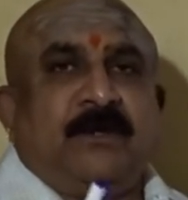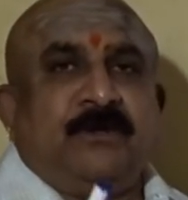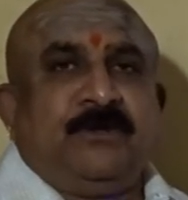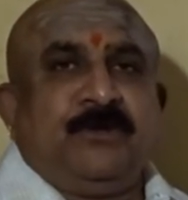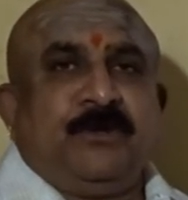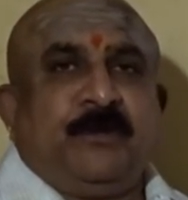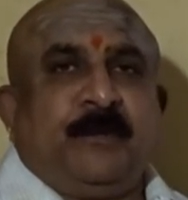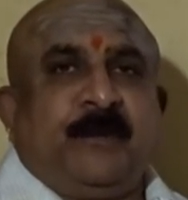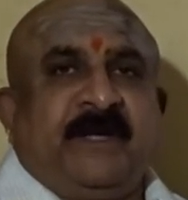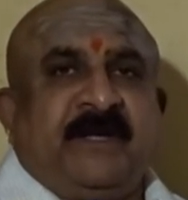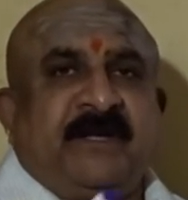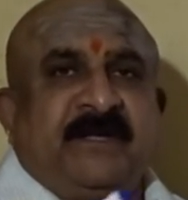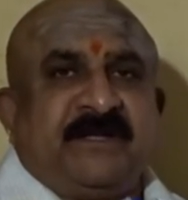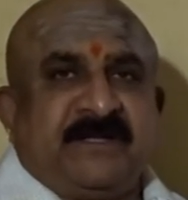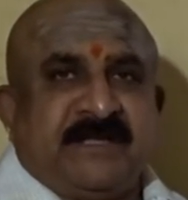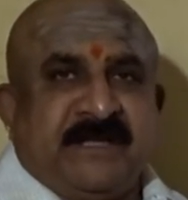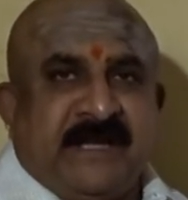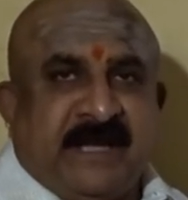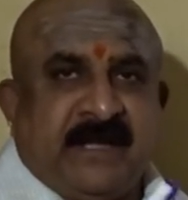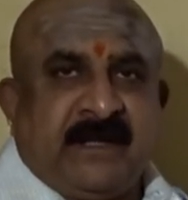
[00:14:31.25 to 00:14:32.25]
Jupiter
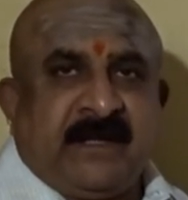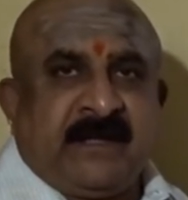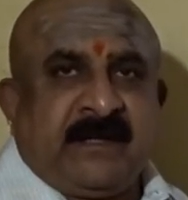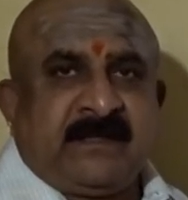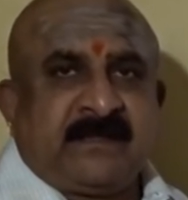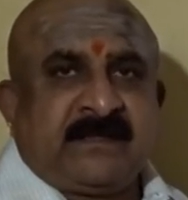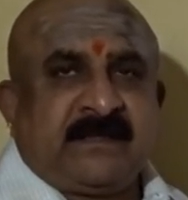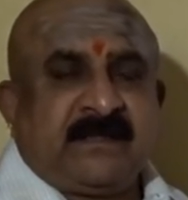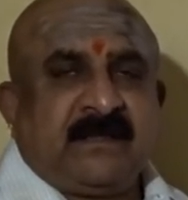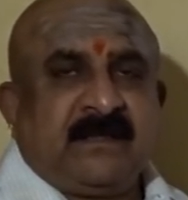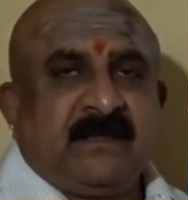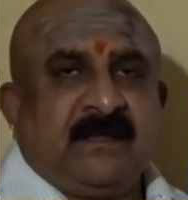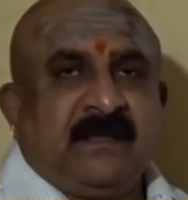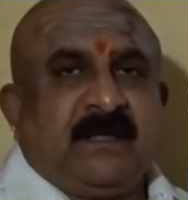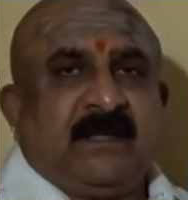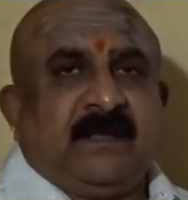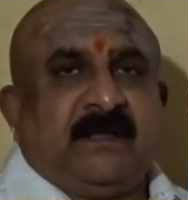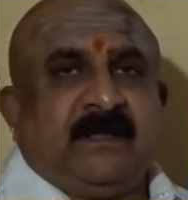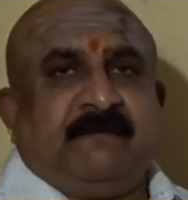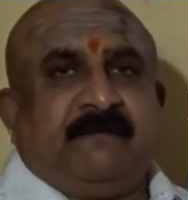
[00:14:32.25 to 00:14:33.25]
is in Aries.
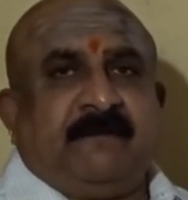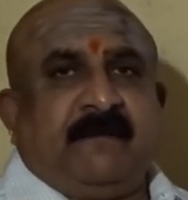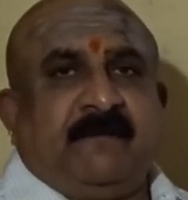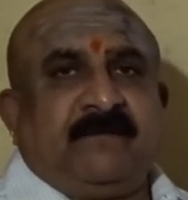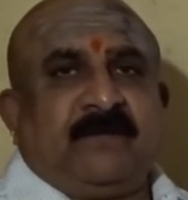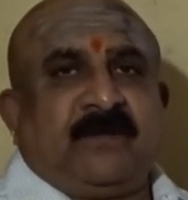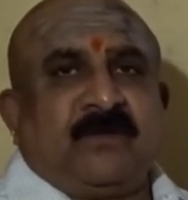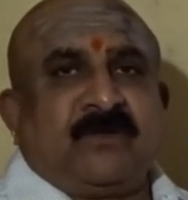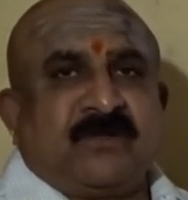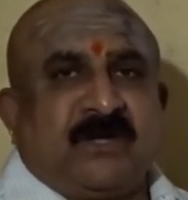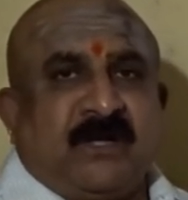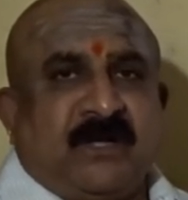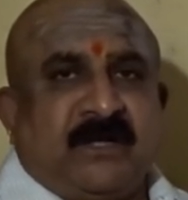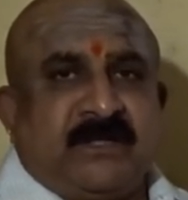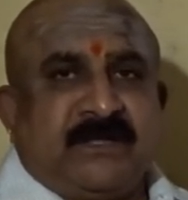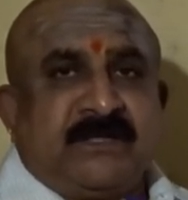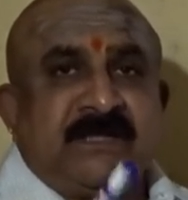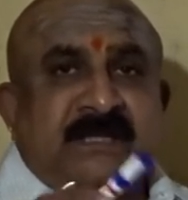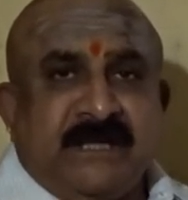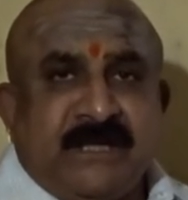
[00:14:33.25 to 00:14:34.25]
The fifth house lord
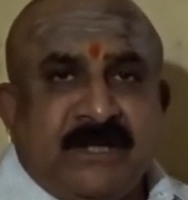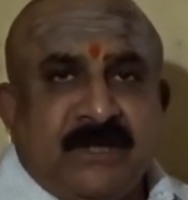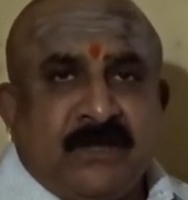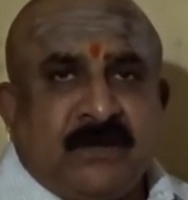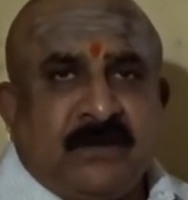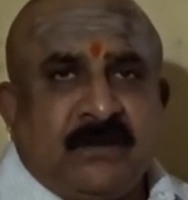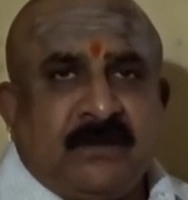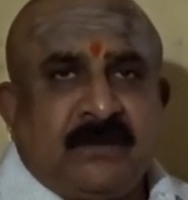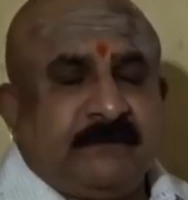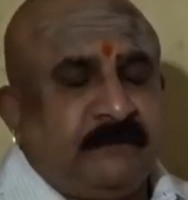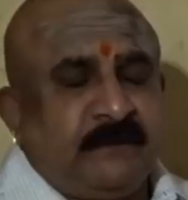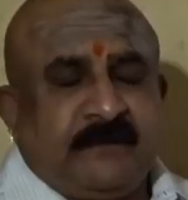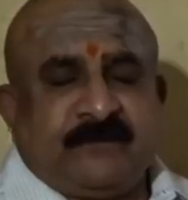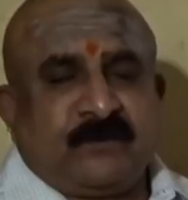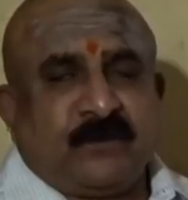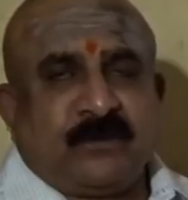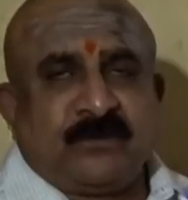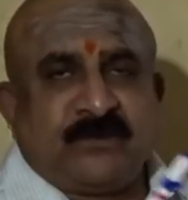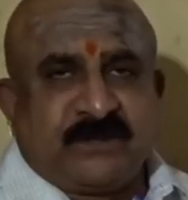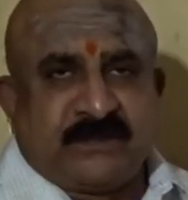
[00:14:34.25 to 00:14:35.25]
is Leo. Fifth
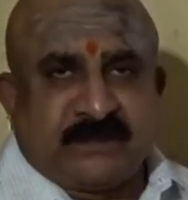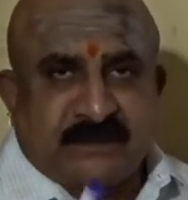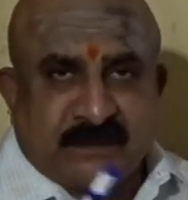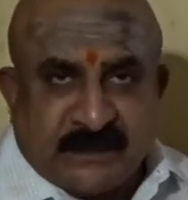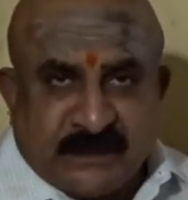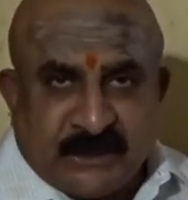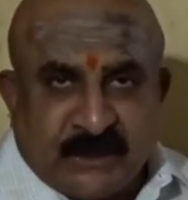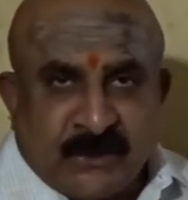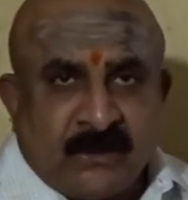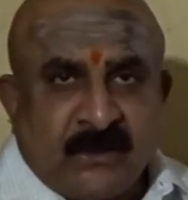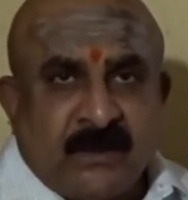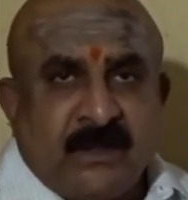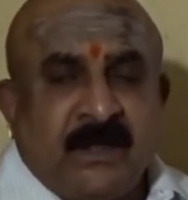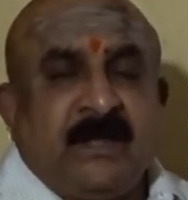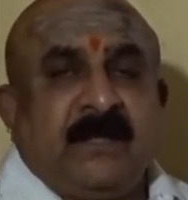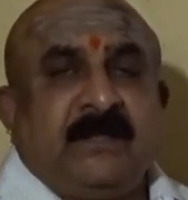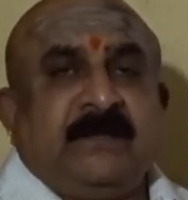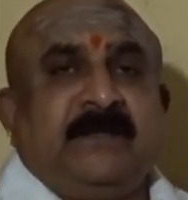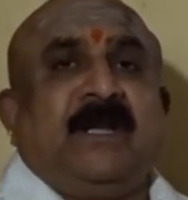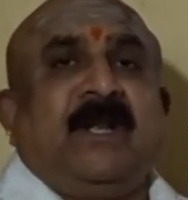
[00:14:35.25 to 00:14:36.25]
house is Leo.
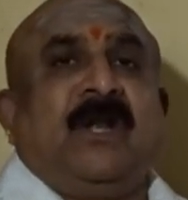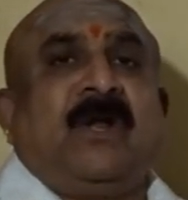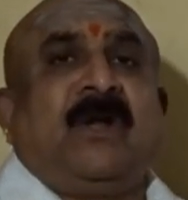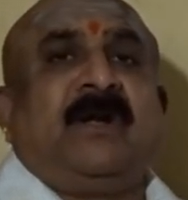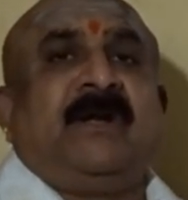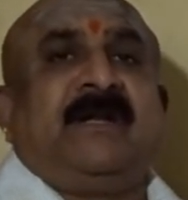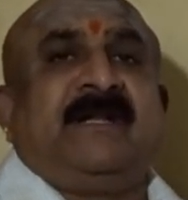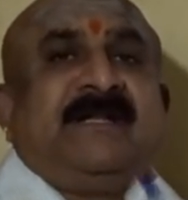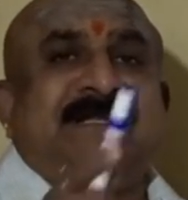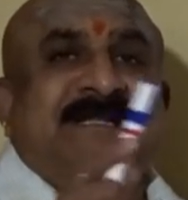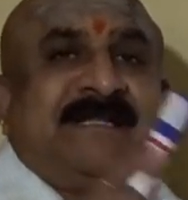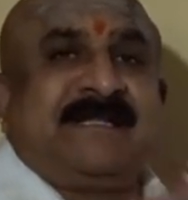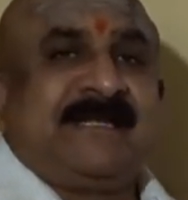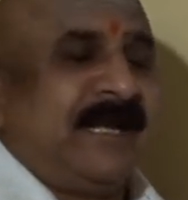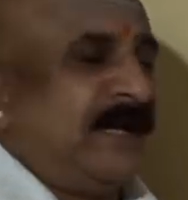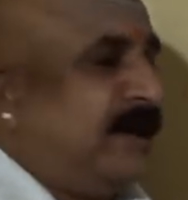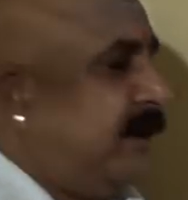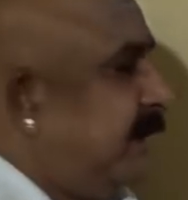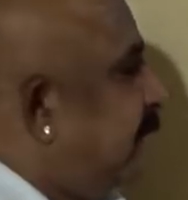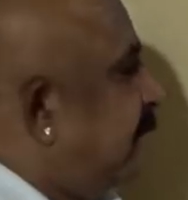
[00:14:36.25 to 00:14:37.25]
The lord is
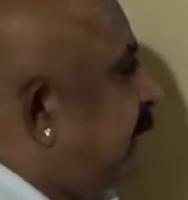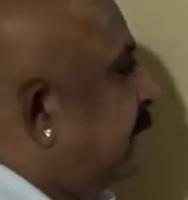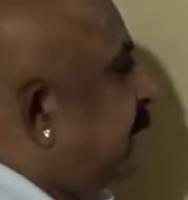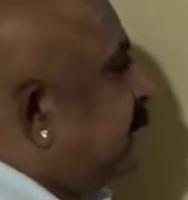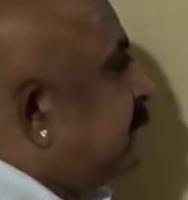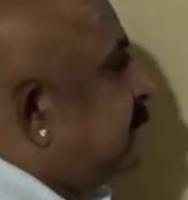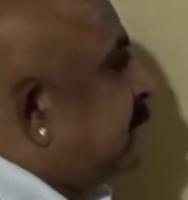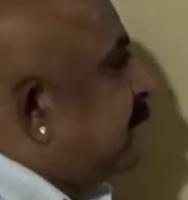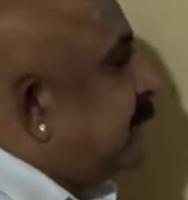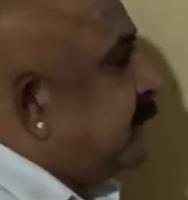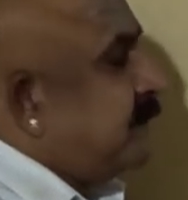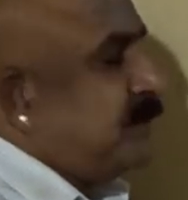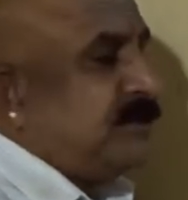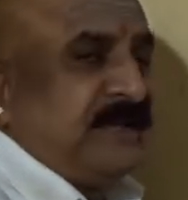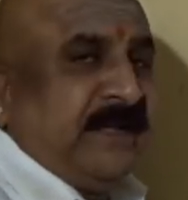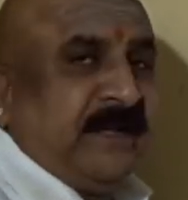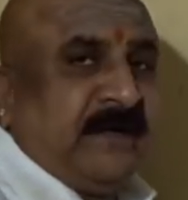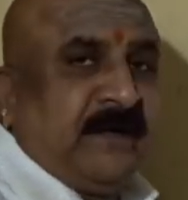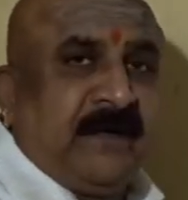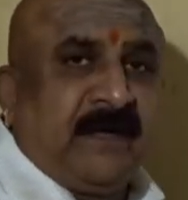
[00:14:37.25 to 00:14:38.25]
Sun. Sun is
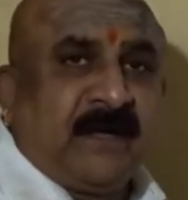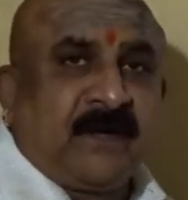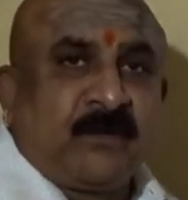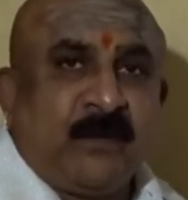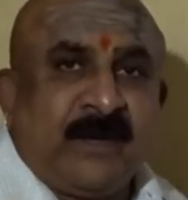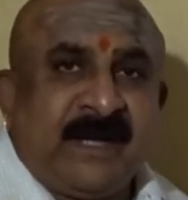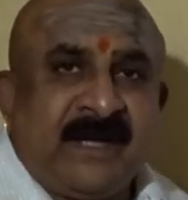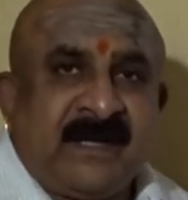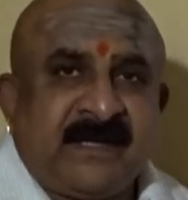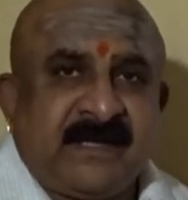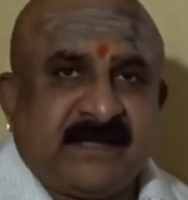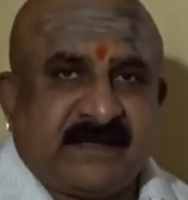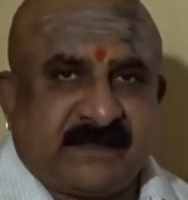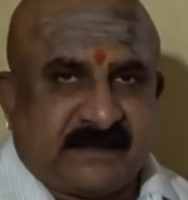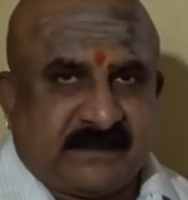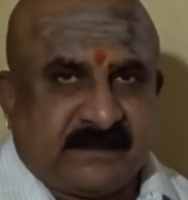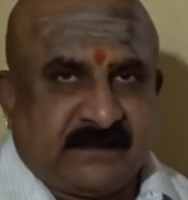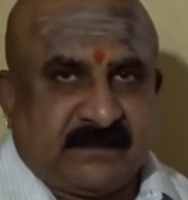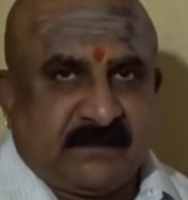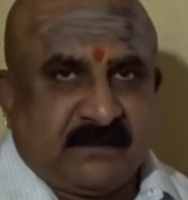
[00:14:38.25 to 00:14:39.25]
there in
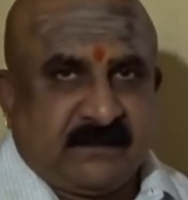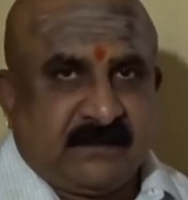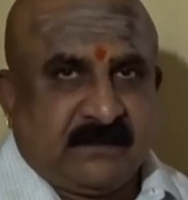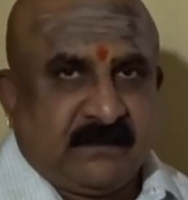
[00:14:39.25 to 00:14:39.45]
Aquarius.